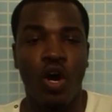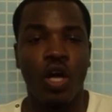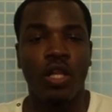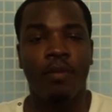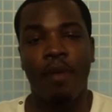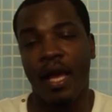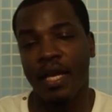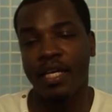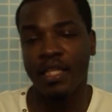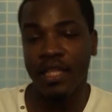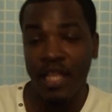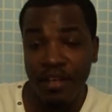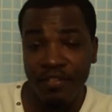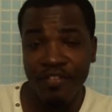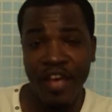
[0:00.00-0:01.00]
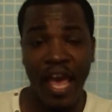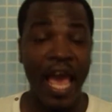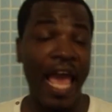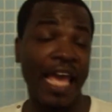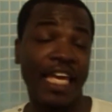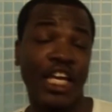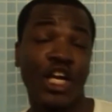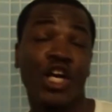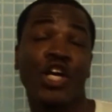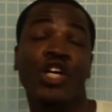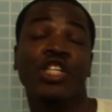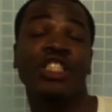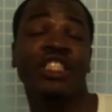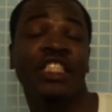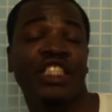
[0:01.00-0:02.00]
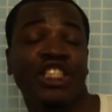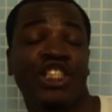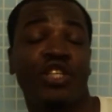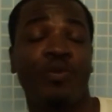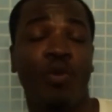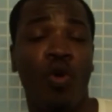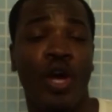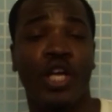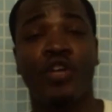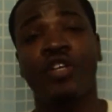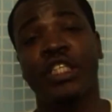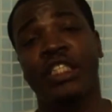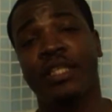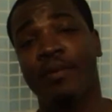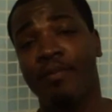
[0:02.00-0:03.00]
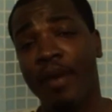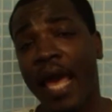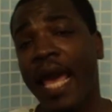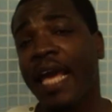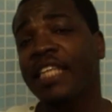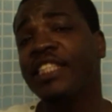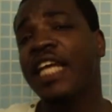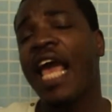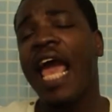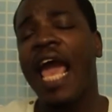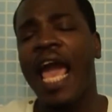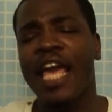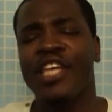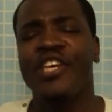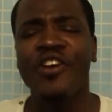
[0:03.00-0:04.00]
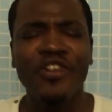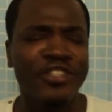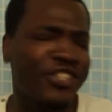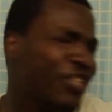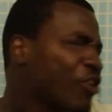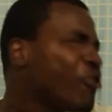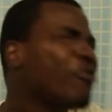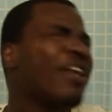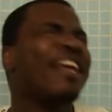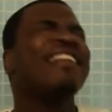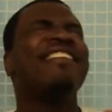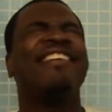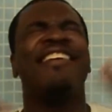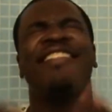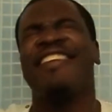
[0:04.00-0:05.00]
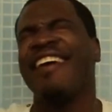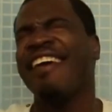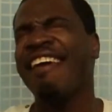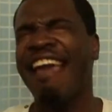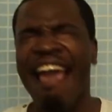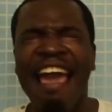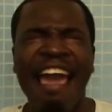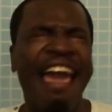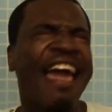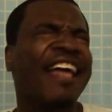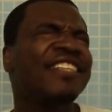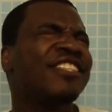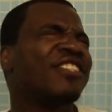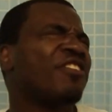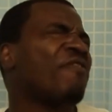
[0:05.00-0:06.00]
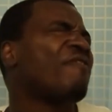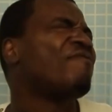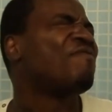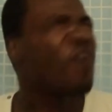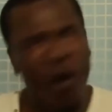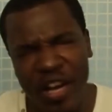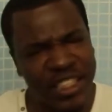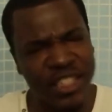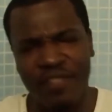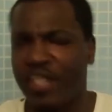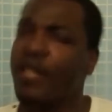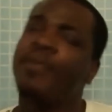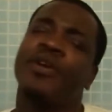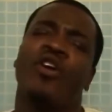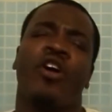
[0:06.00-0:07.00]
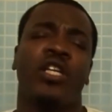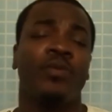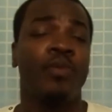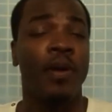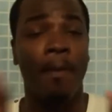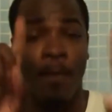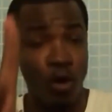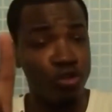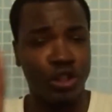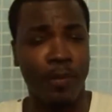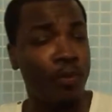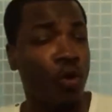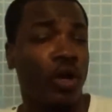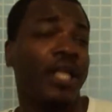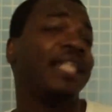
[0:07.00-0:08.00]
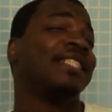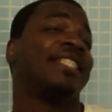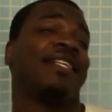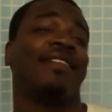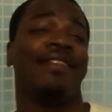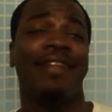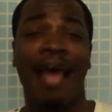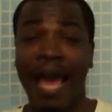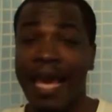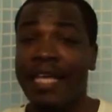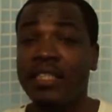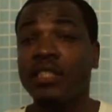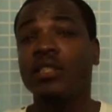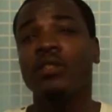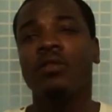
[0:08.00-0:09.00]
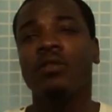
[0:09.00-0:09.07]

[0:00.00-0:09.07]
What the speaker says: all of my cliffhangers? This is your boy Christian Page, and you're tuned into The Edge, the voice of independent artists. But most importantly, tonight